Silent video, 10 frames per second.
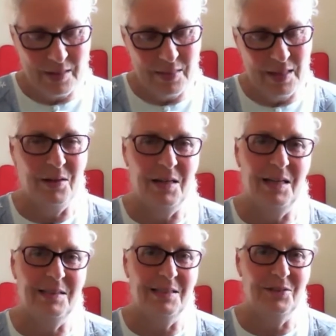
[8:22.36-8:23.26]
then I
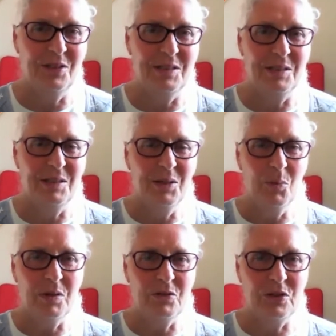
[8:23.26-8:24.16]
had actually
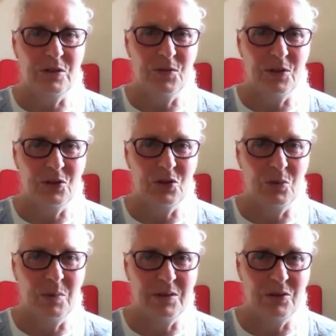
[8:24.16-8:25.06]
purchased far too
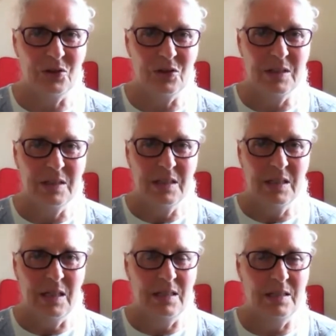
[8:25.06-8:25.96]
much.
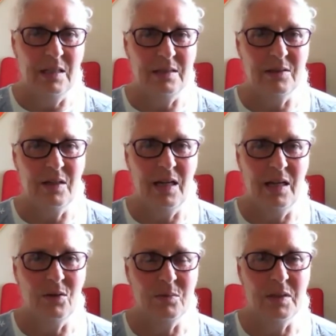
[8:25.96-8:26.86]
And I don't know
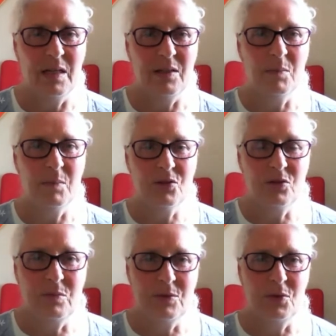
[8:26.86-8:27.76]
how long we ate the
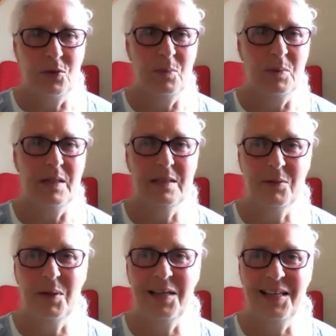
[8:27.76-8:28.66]
mushrooms for, but
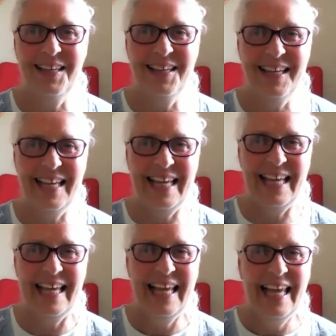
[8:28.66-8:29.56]

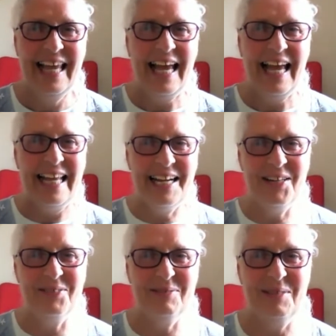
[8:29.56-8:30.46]
anyway. And
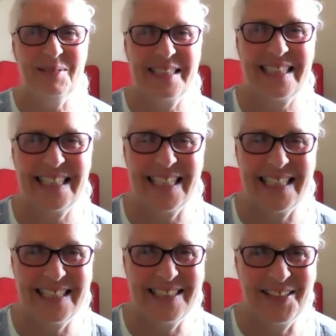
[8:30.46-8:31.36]
I remember the
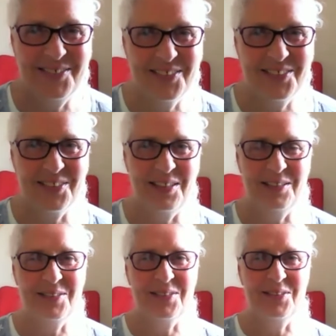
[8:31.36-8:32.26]
second time, just while
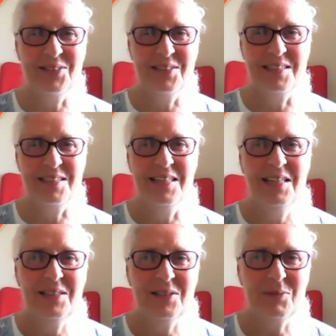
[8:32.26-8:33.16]
I was on a cooking
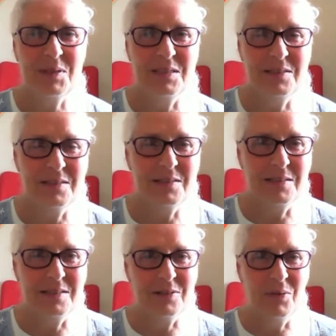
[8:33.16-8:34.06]
spree, just because
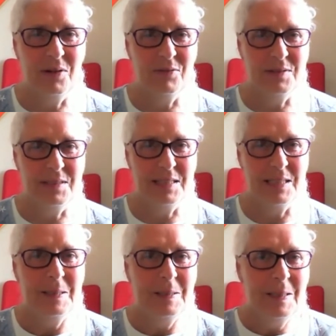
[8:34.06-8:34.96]
it's quite funny,
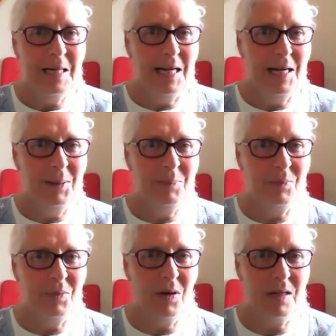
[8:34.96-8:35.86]
I
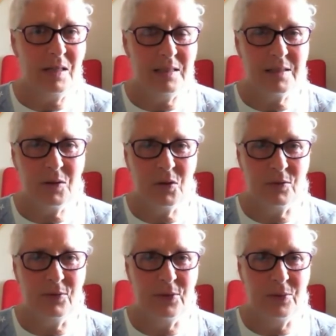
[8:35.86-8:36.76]
had to cook
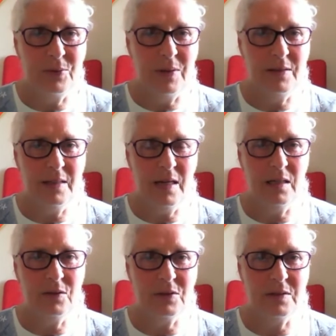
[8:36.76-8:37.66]
for, I think
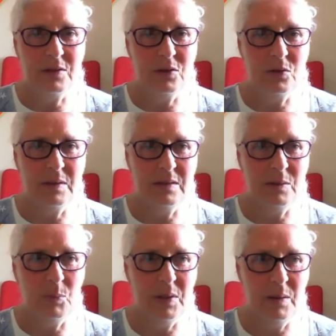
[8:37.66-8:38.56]

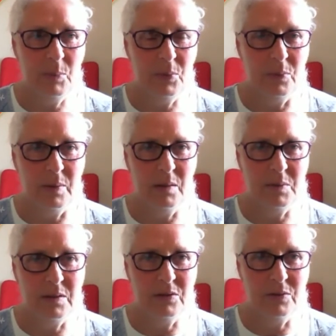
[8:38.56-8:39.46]
120 people were
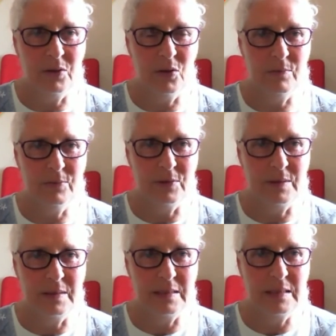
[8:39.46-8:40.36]
coming to a
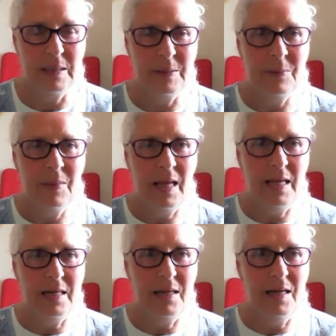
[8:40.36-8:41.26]
conference. And